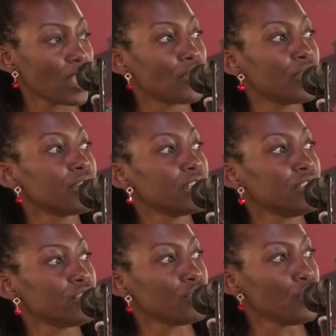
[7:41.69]
There
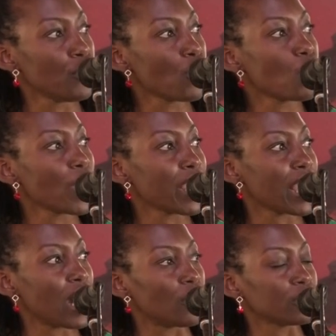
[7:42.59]
is no
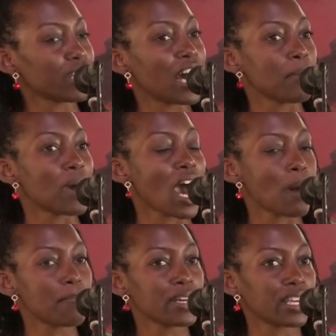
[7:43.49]
way out. I'm
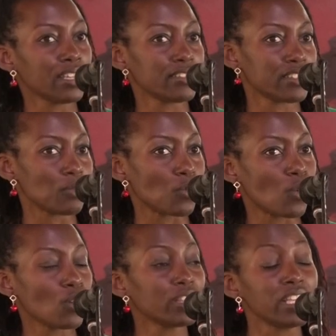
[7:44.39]
up against the
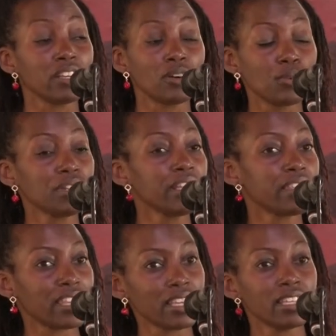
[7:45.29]
wall. The only
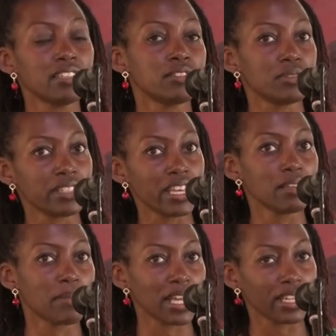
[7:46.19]
thing is to
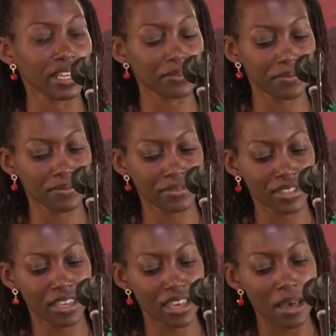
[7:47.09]
take my life.
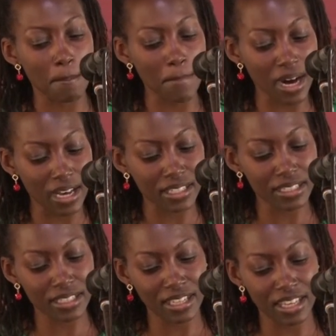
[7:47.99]

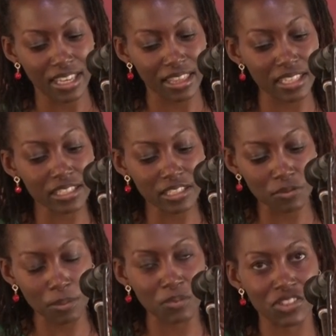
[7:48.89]
But this
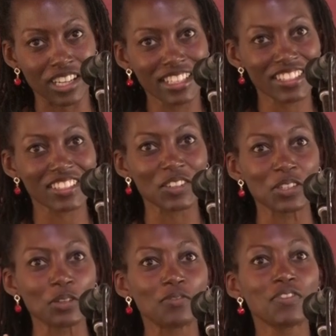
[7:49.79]
scripture, sorry,
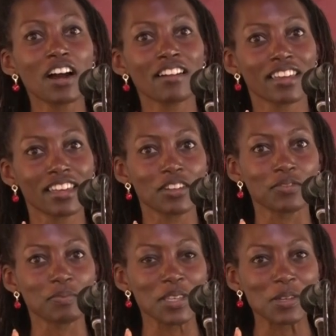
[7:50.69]
you're far ahead
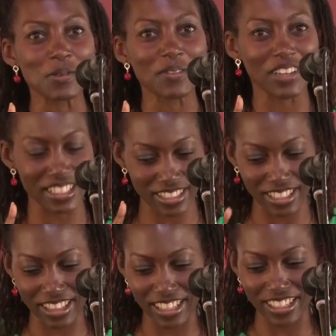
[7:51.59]
of me, whoever is
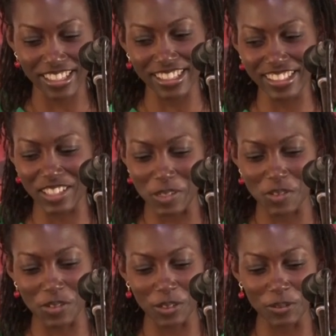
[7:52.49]
in the
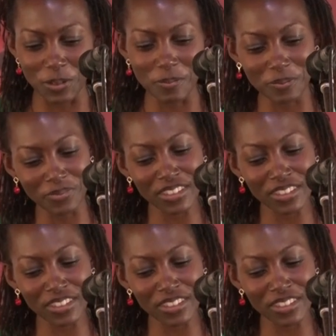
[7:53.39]
control room.